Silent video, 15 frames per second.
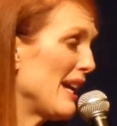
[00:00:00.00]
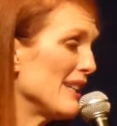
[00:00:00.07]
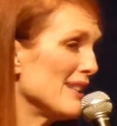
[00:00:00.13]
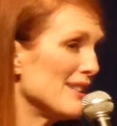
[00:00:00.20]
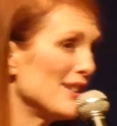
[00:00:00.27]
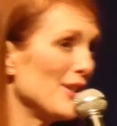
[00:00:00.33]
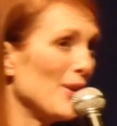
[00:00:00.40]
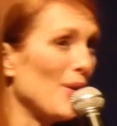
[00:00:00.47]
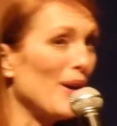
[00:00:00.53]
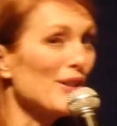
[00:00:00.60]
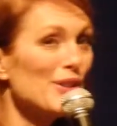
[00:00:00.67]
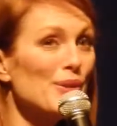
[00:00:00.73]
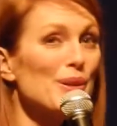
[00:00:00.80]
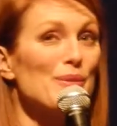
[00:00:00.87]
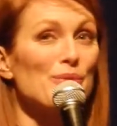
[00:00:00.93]
And, you know, I
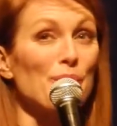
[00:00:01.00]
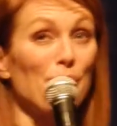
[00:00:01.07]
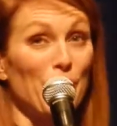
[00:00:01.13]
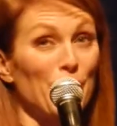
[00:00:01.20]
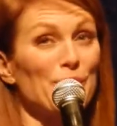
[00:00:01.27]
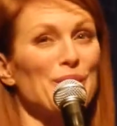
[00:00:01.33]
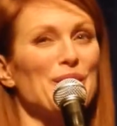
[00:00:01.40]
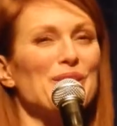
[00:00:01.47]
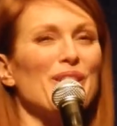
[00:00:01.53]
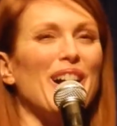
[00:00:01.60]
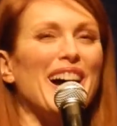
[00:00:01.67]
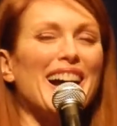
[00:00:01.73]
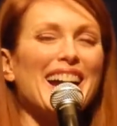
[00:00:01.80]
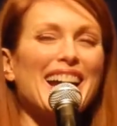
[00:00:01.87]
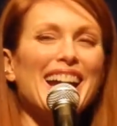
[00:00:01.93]
knew him from 30
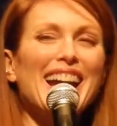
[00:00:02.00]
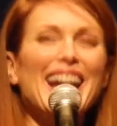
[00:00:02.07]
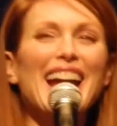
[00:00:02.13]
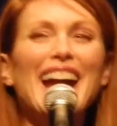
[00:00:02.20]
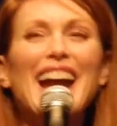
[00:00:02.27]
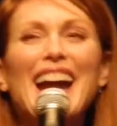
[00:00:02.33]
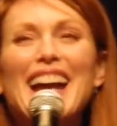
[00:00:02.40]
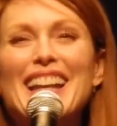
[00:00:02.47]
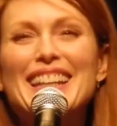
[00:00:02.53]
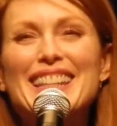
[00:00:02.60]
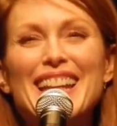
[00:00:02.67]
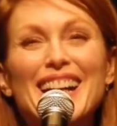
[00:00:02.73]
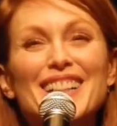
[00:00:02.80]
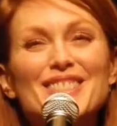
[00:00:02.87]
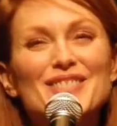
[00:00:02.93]
Rock.
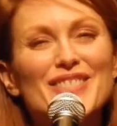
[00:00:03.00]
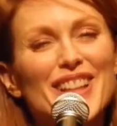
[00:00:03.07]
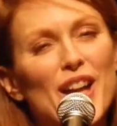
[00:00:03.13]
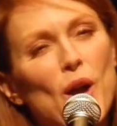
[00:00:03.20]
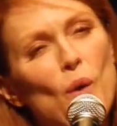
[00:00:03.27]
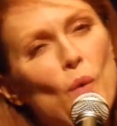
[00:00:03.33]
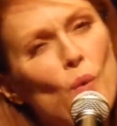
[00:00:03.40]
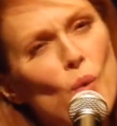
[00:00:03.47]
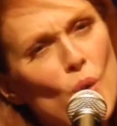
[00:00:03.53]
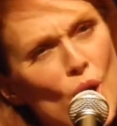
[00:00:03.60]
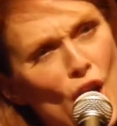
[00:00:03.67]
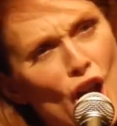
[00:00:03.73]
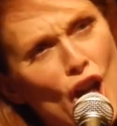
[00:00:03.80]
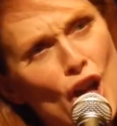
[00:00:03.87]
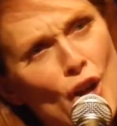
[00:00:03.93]
And,
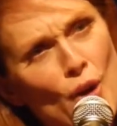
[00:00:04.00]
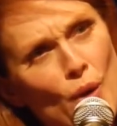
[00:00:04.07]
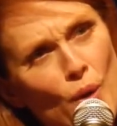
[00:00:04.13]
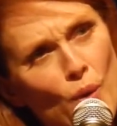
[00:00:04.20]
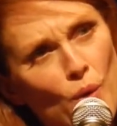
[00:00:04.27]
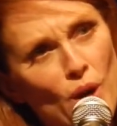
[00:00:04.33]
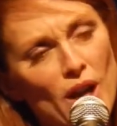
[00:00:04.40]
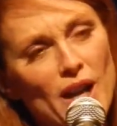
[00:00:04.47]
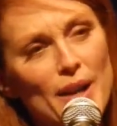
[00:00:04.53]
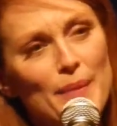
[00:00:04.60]
woo!